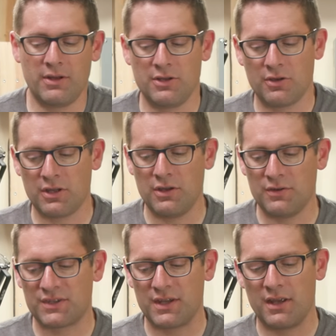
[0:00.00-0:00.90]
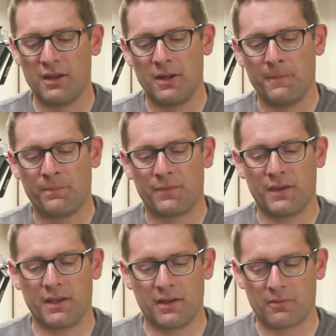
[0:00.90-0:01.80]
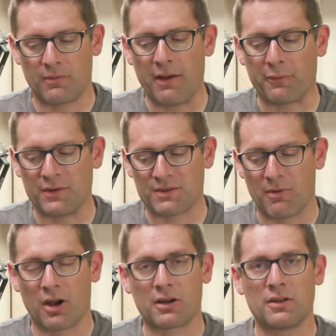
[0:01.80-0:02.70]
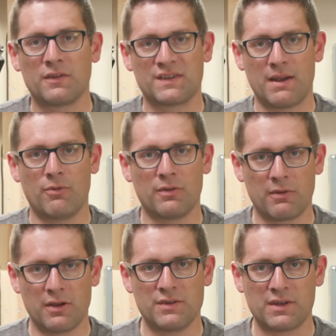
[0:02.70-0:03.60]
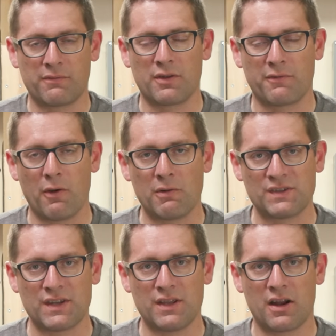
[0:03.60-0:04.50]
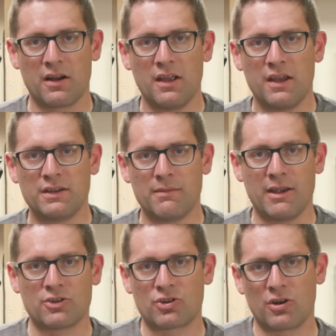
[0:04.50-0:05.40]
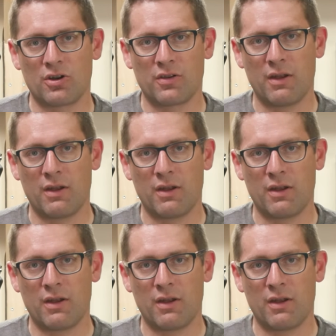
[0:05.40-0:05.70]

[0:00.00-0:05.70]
And you can use the, the reference mark, the same one we're using for the focusing there, to make sure